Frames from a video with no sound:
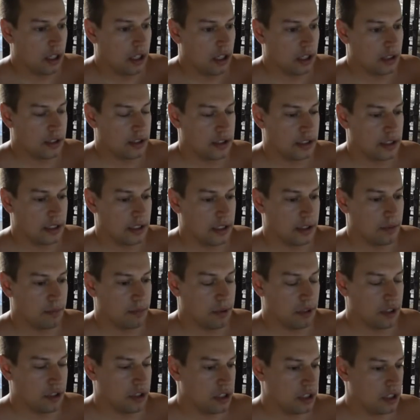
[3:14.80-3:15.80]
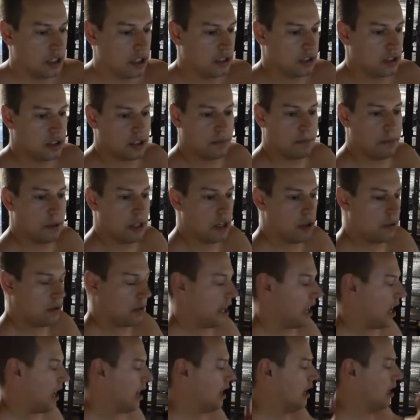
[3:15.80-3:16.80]
Let's see, the bushing's been
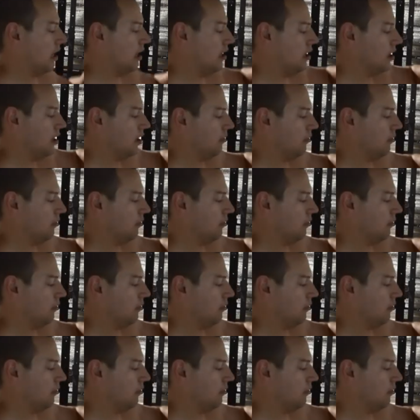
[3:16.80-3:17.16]
okay.